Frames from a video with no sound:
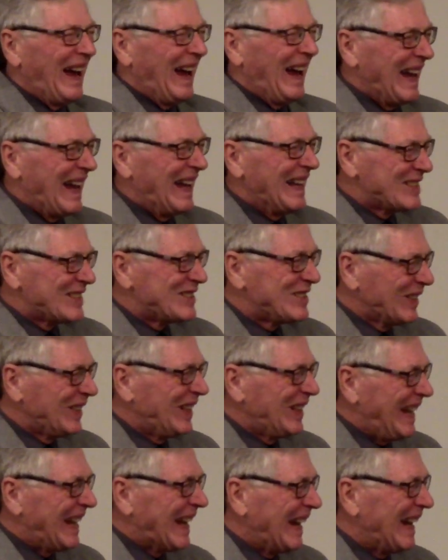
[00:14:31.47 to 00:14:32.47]
It's
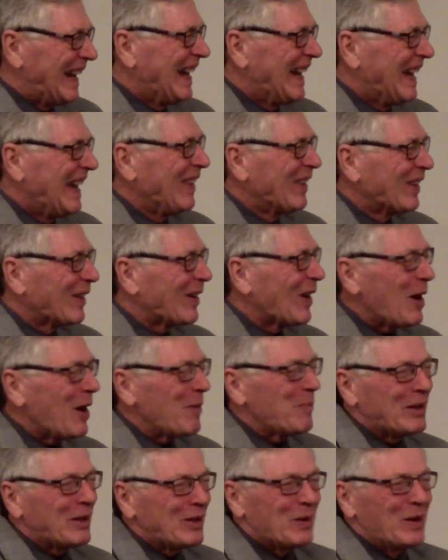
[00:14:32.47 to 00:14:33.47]
Judea. They're caught
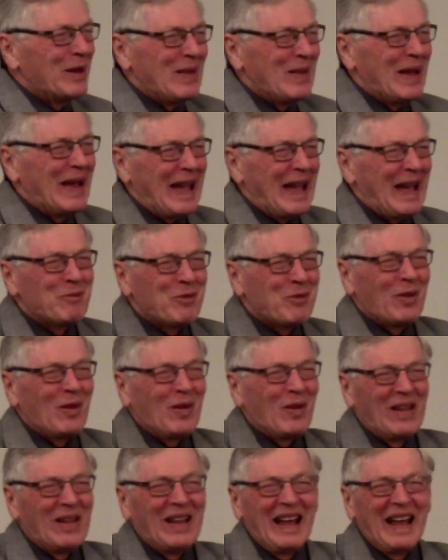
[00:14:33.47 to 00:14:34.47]
between the
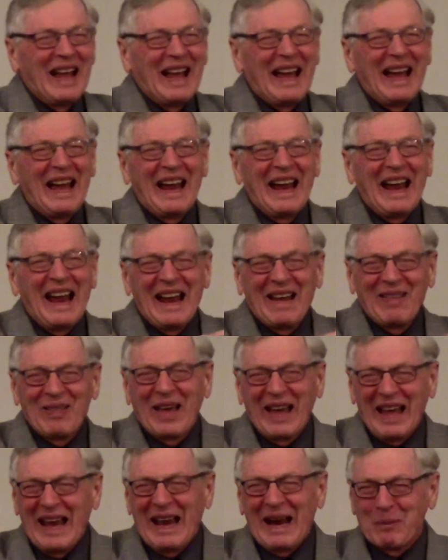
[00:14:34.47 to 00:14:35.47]
anvil and the
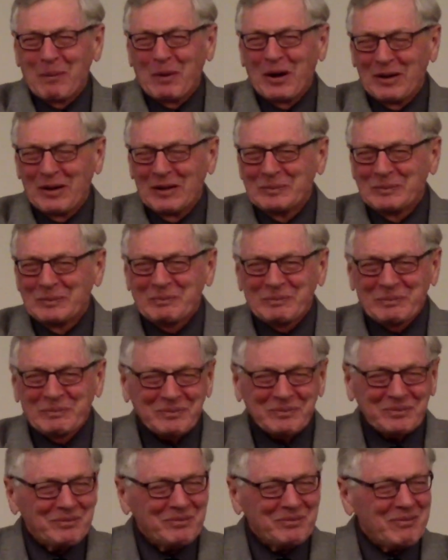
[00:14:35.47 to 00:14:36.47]
hammer.
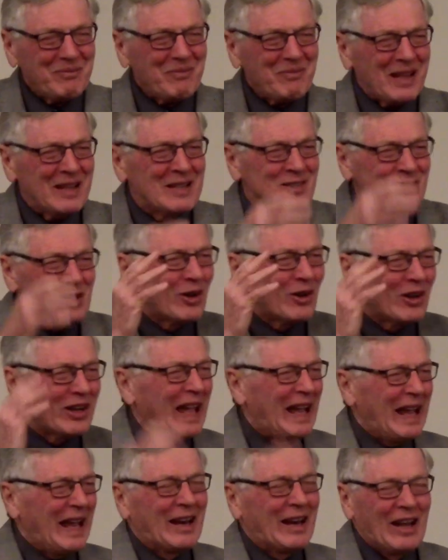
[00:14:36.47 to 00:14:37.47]
And so
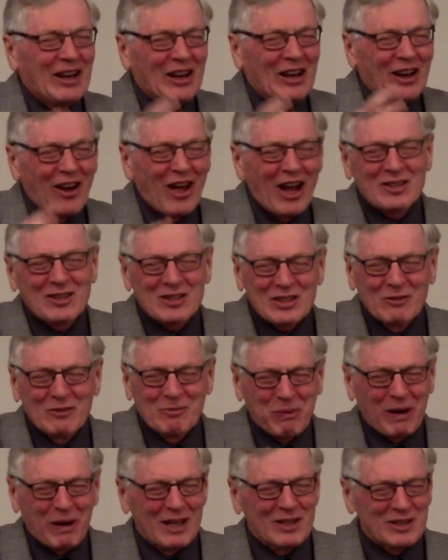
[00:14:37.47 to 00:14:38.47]
again, lots of
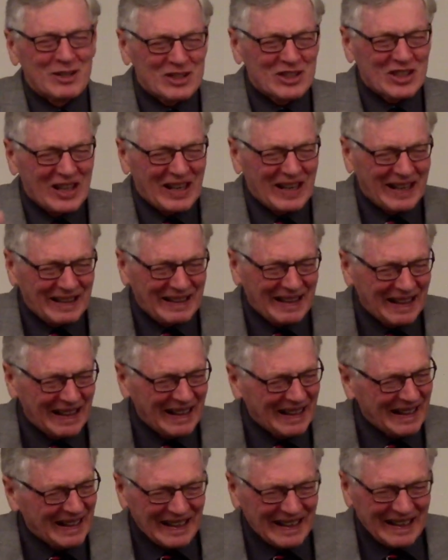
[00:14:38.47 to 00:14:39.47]
bloodshed,
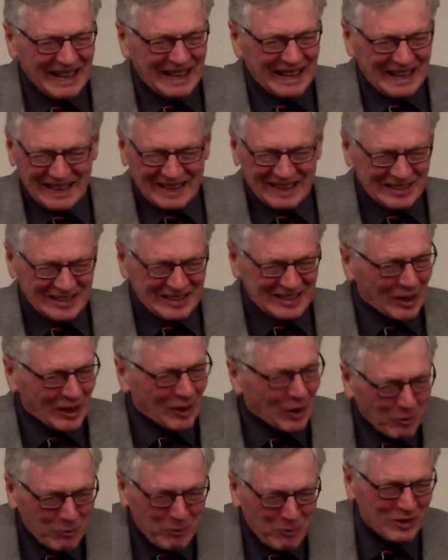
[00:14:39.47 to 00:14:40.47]

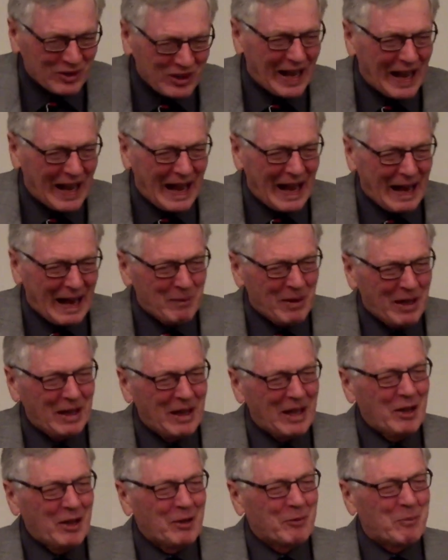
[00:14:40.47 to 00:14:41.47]
terrible time,
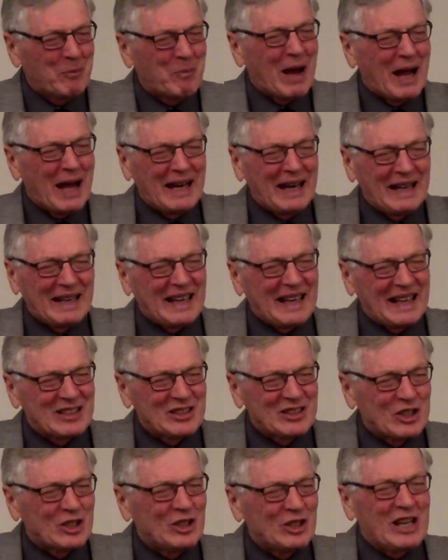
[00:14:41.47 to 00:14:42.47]
but
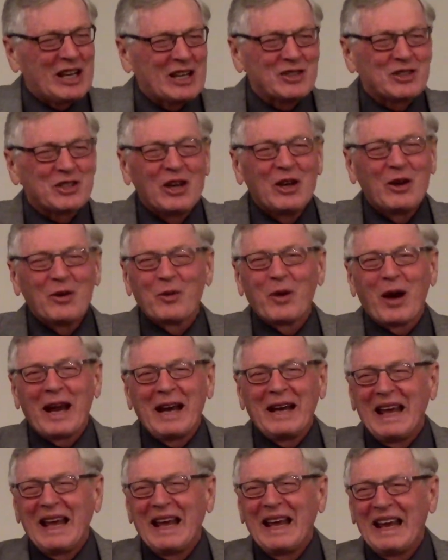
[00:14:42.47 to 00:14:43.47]
Judea's
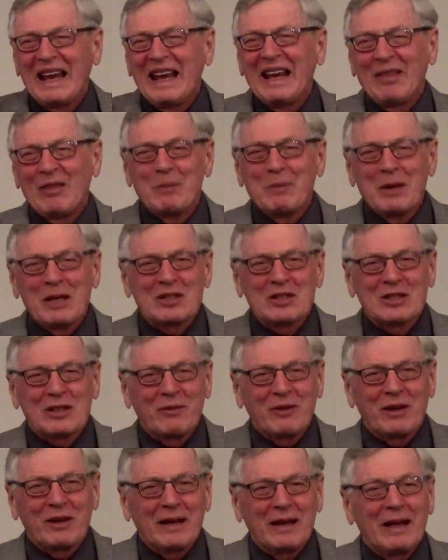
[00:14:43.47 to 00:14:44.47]
right in the midst of
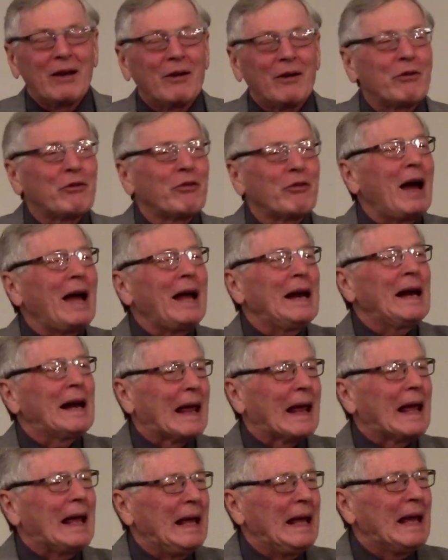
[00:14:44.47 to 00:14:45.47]
it.
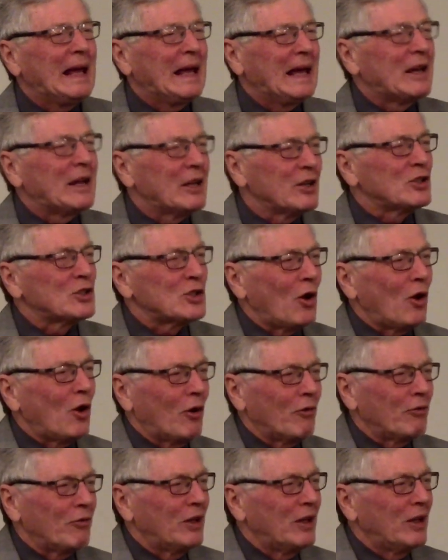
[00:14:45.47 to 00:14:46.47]
Finally, it is salt,